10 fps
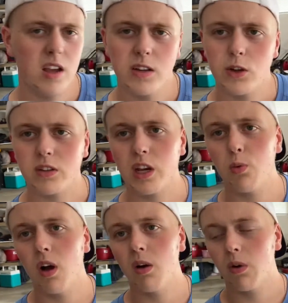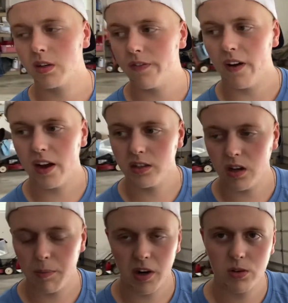So I was like, well, it works fine, so
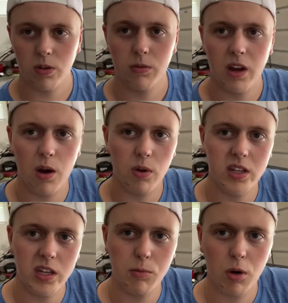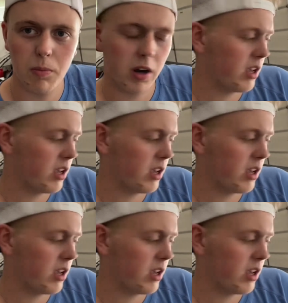I might as well not waste any more money.